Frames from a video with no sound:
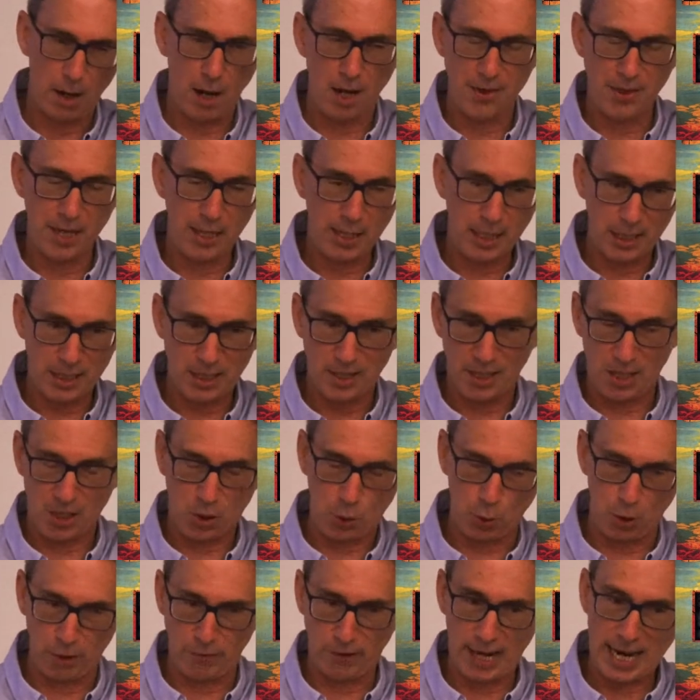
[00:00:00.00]
I think it's the
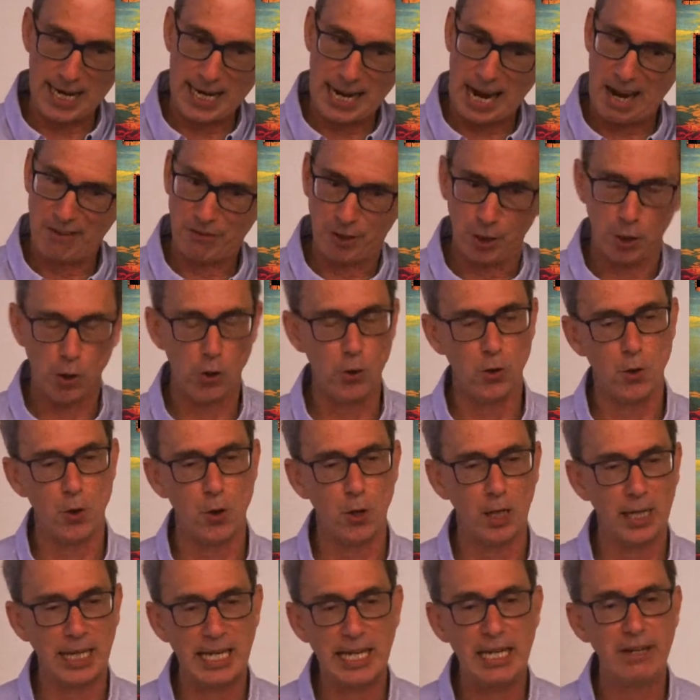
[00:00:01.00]
sort of late afternoon,
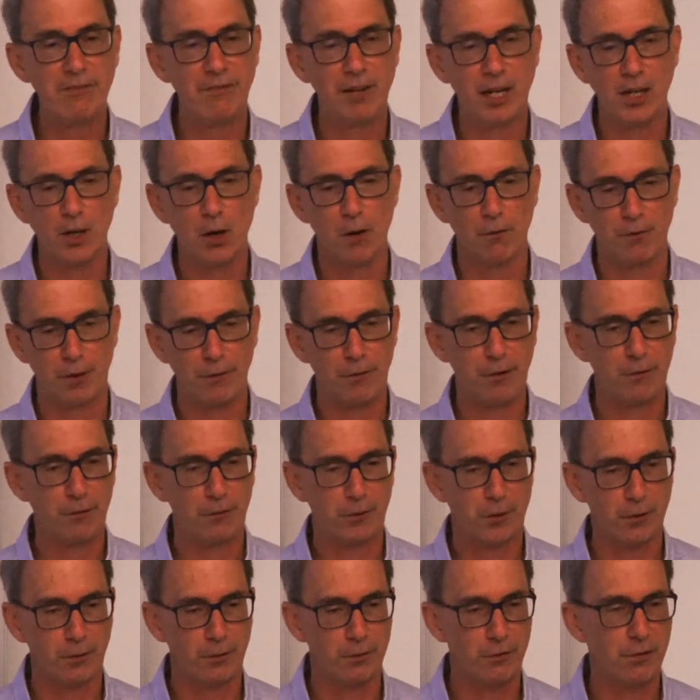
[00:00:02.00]
early evening of the
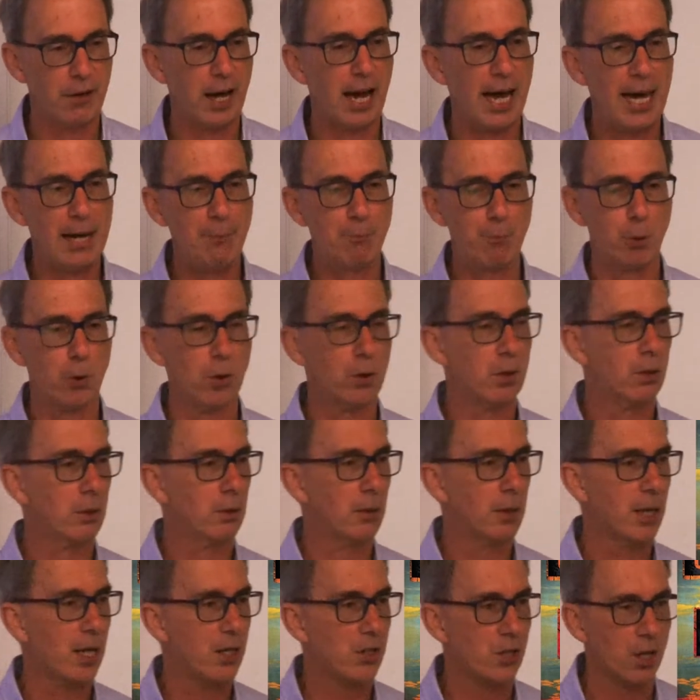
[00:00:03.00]
fifth of April,
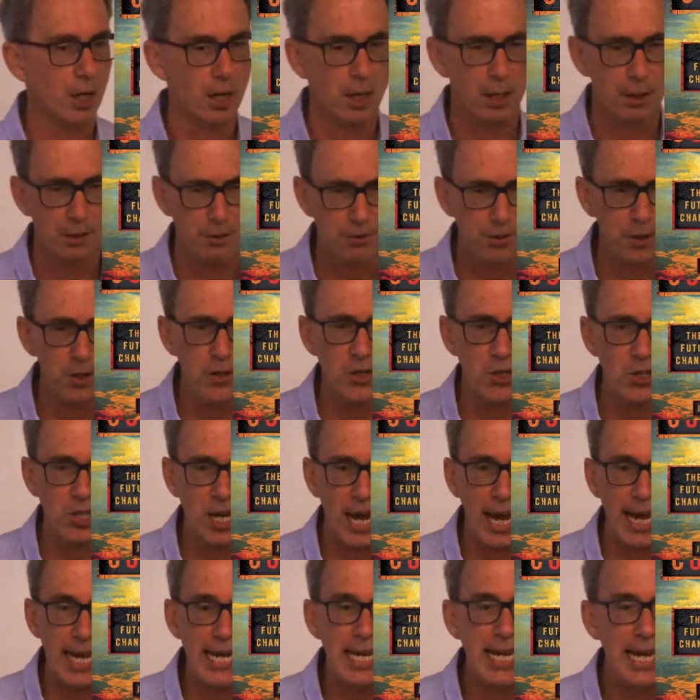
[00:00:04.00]
it's a
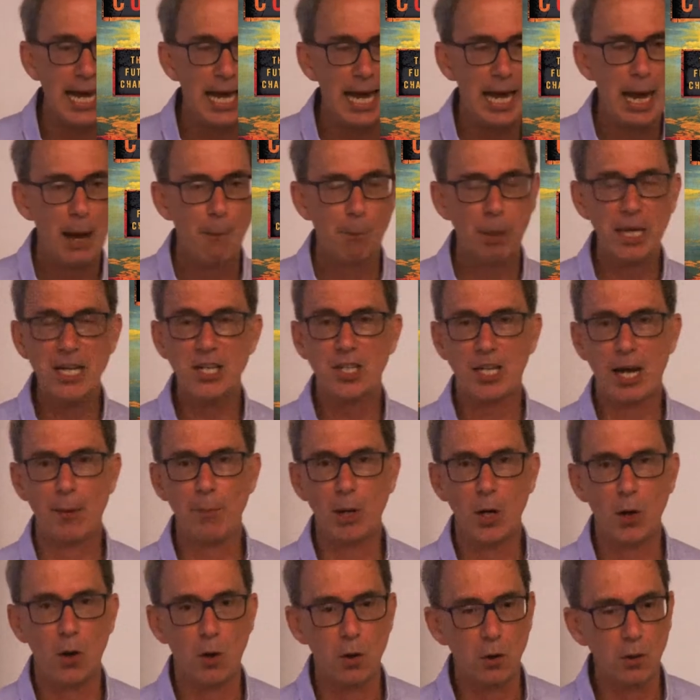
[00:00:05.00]
Thursday. Please come
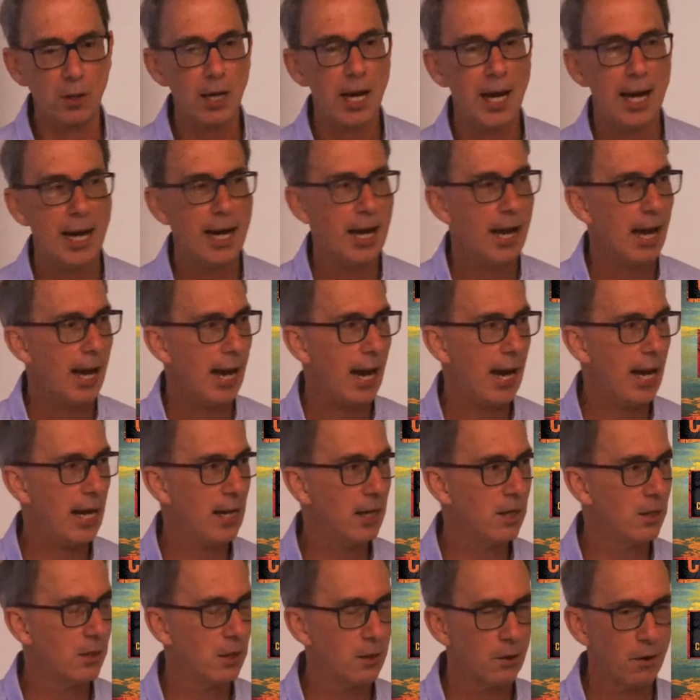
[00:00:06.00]
along,
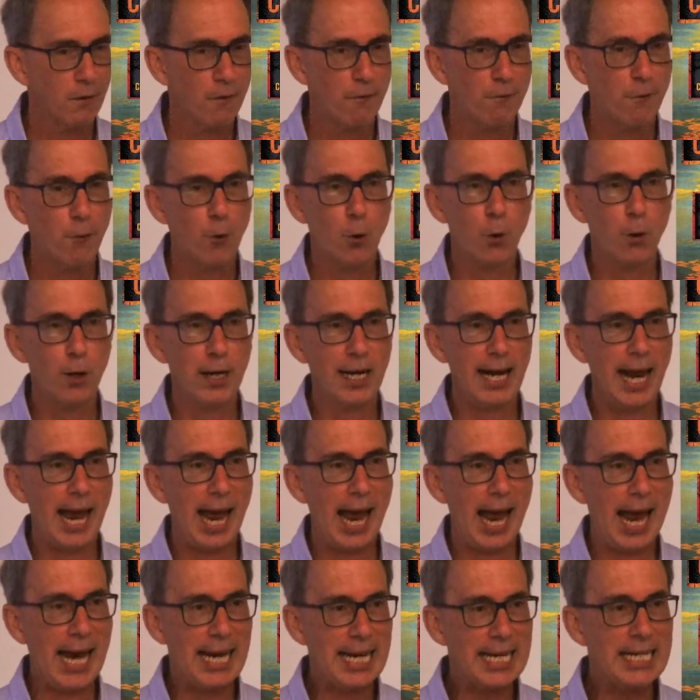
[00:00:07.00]
and for an
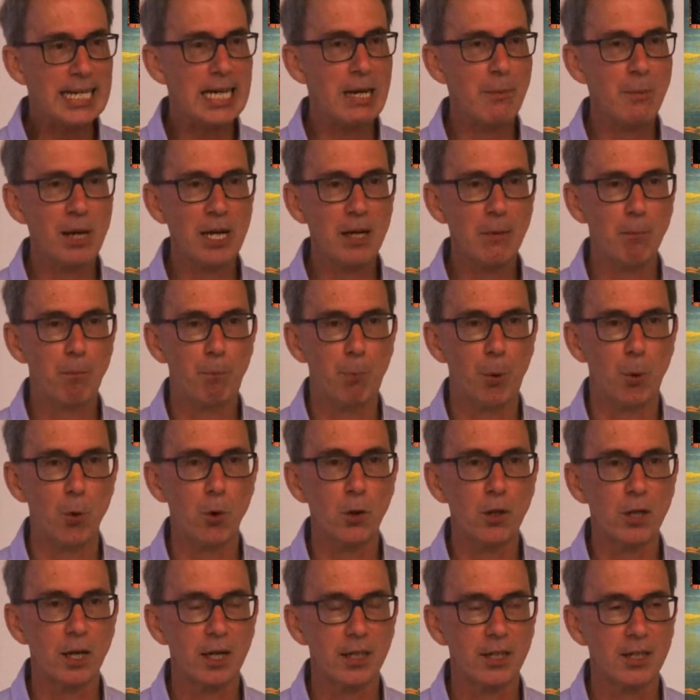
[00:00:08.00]
academic
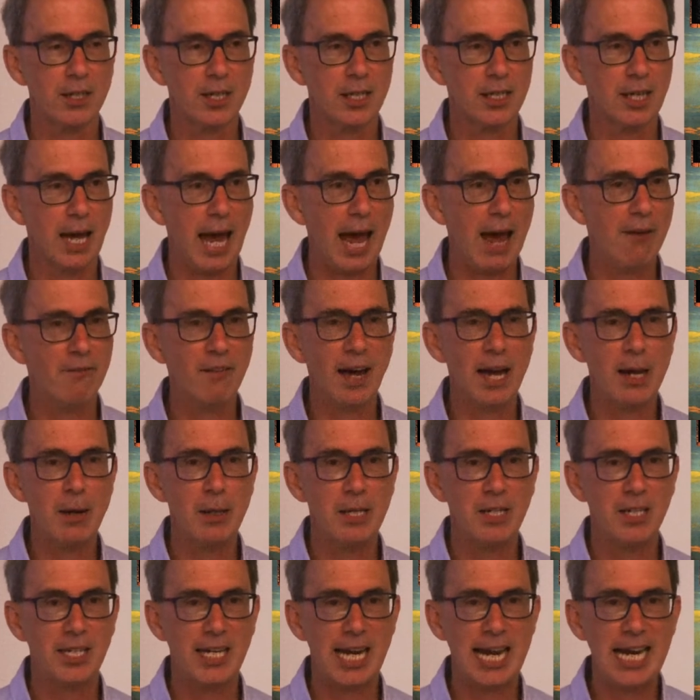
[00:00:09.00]
book, to have a
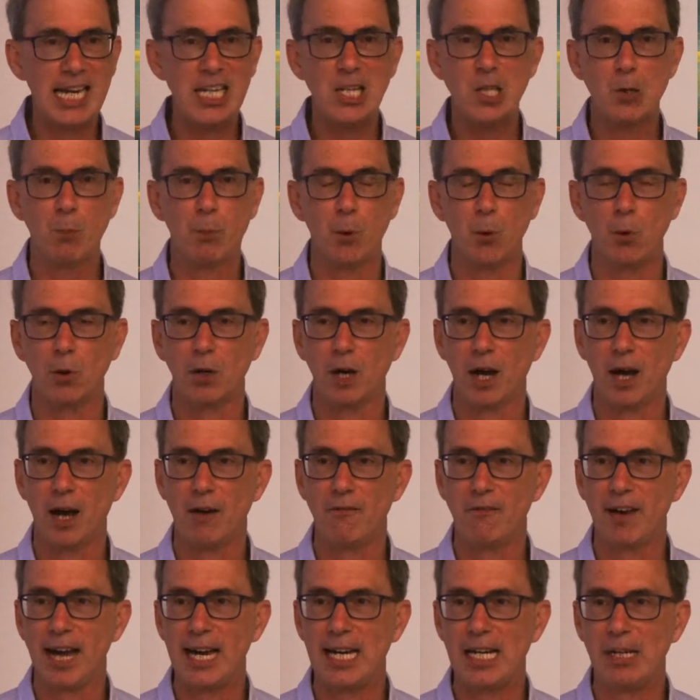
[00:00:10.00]
textbook
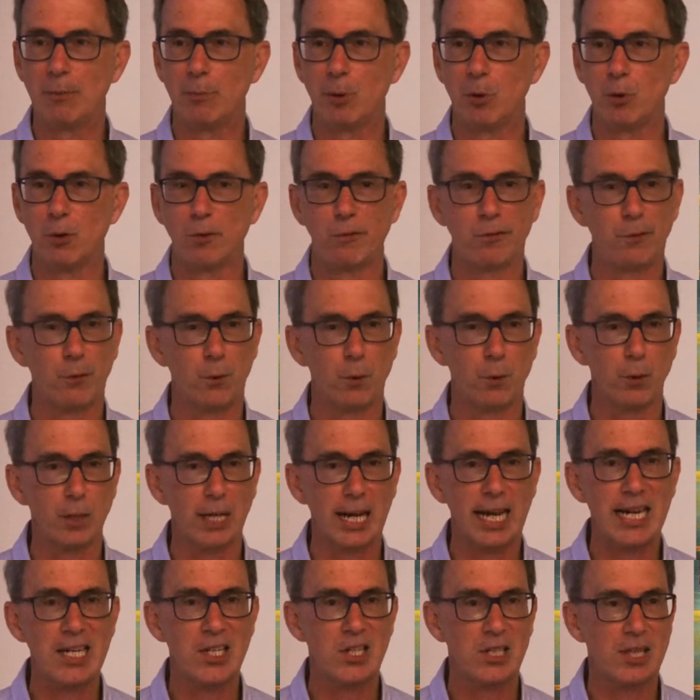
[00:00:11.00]
available for
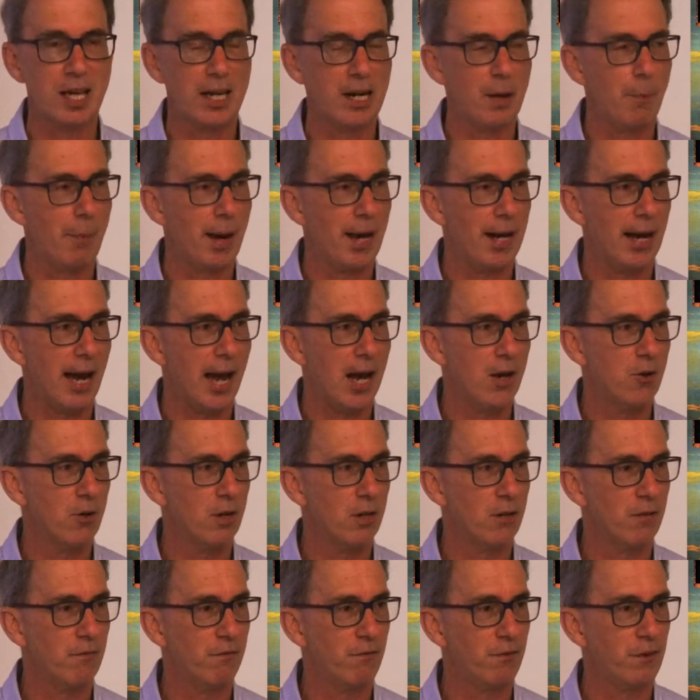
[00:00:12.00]
less than about one
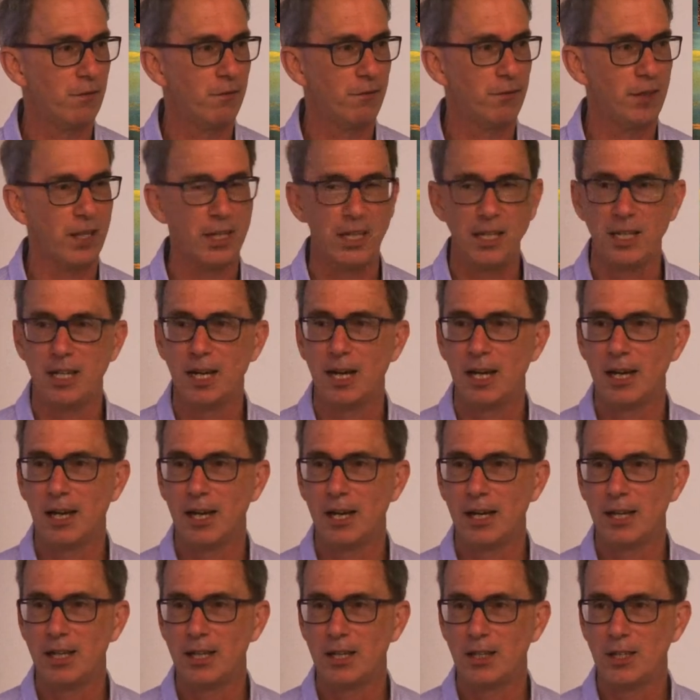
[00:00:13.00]
hundred fifty
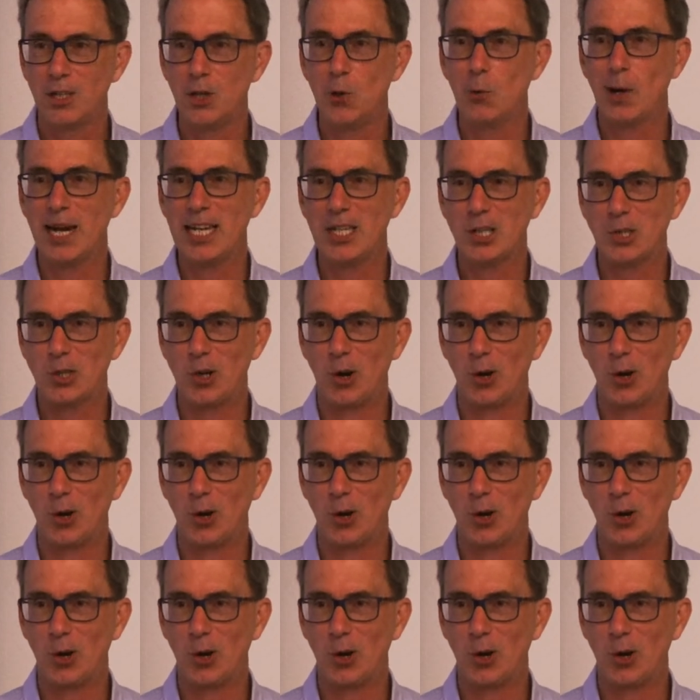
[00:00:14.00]
US